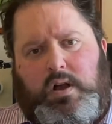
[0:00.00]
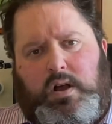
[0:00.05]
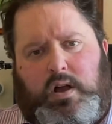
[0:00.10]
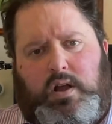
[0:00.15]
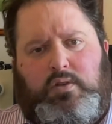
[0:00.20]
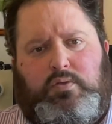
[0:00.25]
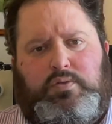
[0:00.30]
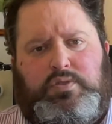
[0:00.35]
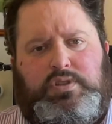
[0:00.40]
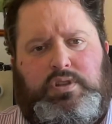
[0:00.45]
I
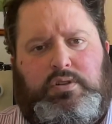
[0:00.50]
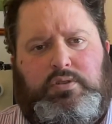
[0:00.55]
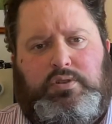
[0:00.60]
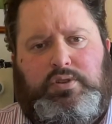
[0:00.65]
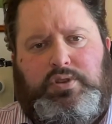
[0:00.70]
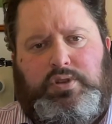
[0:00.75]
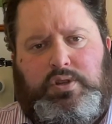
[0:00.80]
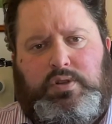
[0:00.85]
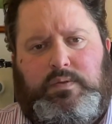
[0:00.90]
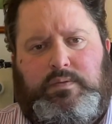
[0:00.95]
also
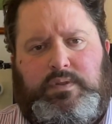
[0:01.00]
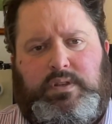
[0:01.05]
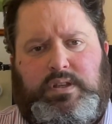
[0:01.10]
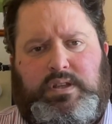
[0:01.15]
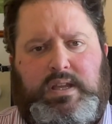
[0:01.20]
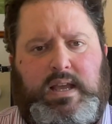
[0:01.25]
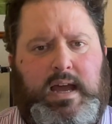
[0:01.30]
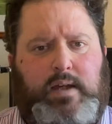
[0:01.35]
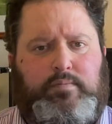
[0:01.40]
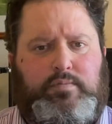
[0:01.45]
look at the
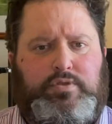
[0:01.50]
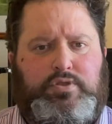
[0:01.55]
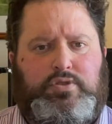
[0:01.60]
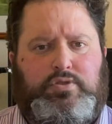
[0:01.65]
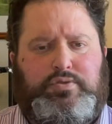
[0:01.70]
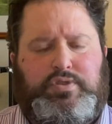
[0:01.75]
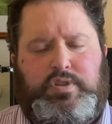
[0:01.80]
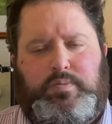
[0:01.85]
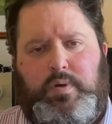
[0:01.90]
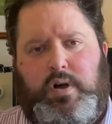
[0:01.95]
cameras
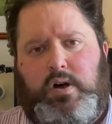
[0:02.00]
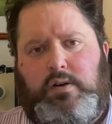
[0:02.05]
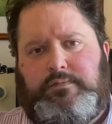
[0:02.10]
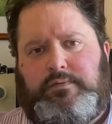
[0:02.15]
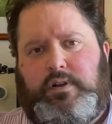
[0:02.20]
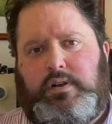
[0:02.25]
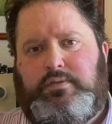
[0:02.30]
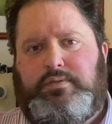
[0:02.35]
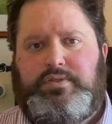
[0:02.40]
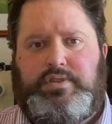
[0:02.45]
on
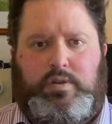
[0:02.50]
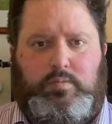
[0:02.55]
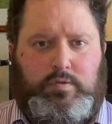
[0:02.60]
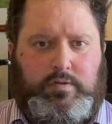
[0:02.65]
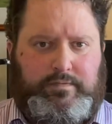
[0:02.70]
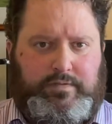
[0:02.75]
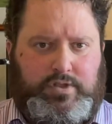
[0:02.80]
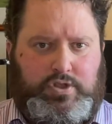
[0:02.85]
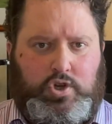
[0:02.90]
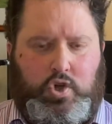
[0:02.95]
smartphones. I'm a
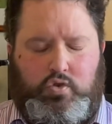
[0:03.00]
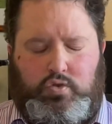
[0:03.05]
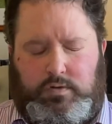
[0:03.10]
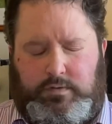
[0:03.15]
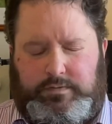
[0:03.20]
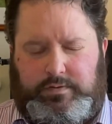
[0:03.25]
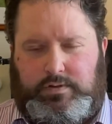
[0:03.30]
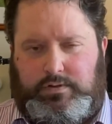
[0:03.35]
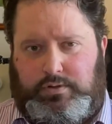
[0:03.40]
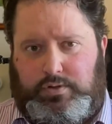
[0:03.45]

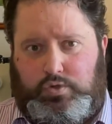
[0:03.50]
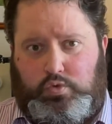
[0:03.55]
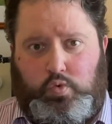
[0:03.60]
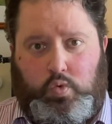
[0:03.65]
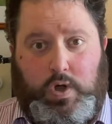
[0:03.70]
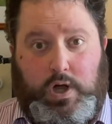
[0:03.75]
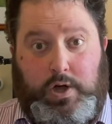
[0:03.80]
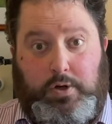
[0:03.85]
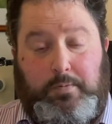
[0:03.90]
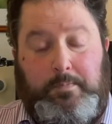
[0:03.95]
photographer as
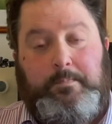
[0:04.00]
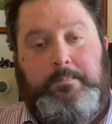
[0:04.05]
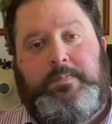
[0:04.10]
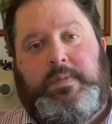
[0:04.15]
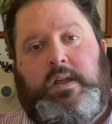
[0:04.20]
well.